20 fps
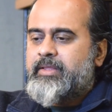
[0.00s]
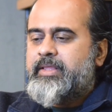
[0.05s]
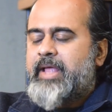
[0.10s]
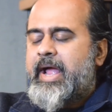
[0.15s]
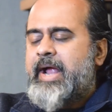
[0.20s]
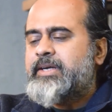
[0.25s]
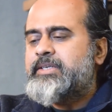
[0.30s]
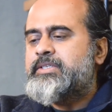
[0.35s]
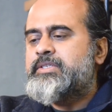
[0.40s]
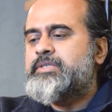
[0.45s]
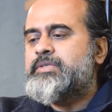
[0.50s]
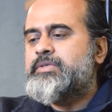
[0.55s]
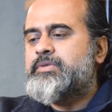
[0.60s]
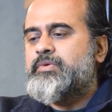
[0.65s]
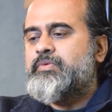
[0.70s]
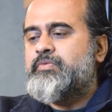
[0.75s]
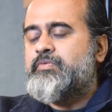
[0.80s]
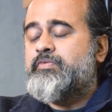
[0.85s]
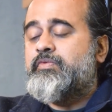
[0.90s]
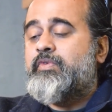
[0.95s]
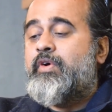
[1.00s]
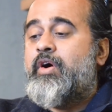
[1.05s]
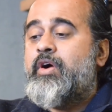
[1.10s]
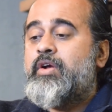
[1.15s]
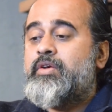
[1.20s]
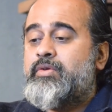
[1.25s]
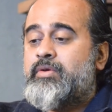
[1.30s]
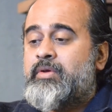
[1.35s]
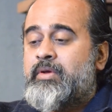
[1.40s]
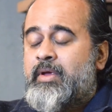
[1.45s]
that's
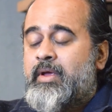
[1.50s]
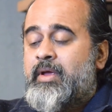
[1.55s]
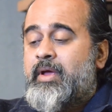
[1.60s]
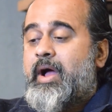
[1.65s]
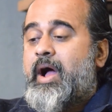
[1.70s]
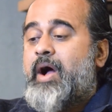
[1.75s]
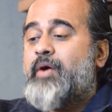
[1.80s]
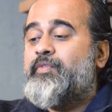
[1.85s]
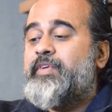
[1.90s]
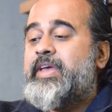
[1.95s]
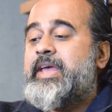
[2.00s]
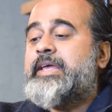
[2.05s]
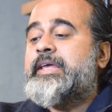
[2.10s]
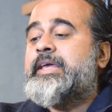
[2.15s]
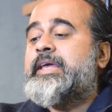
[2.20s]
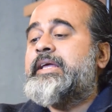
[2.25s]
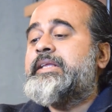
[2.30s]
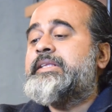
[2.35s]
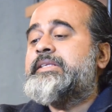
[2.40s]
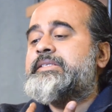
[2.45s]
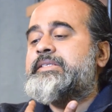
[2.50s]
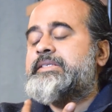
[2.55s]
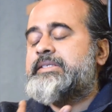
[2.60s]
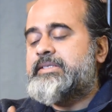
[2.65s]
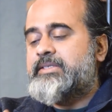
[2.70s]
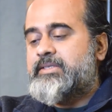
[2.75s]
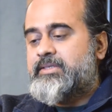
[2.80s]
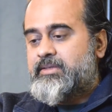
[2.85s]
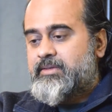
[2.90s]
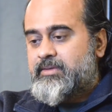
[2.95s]
what
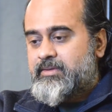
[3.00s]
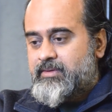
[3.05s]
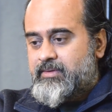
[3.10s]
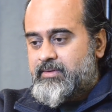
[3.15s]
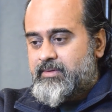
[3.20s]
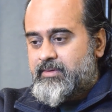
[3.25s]
awakens